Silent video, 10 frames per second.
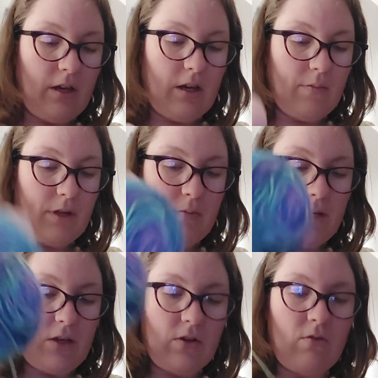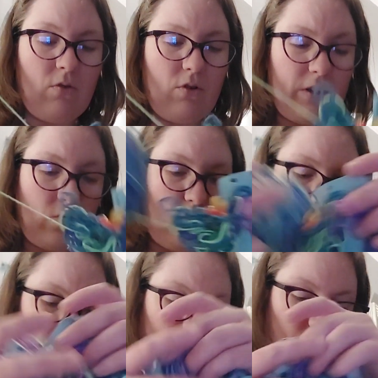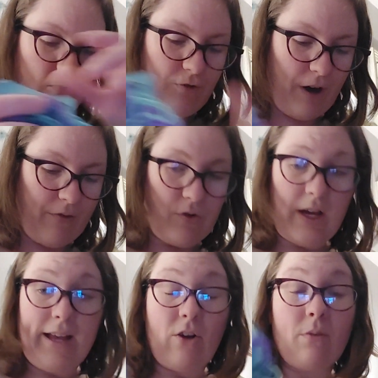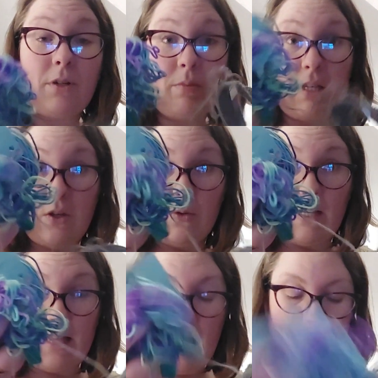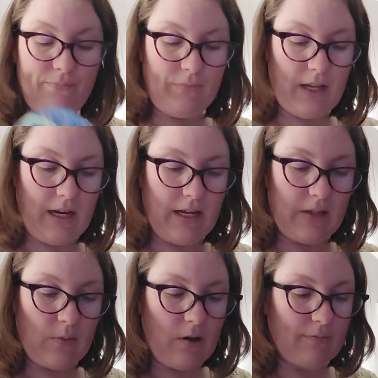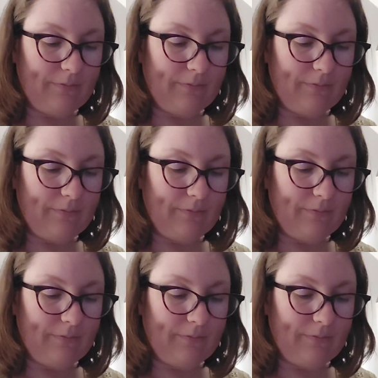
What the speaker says: going to be, oh god, it's all got a frightful tangle. I'm going to be using that in it as well.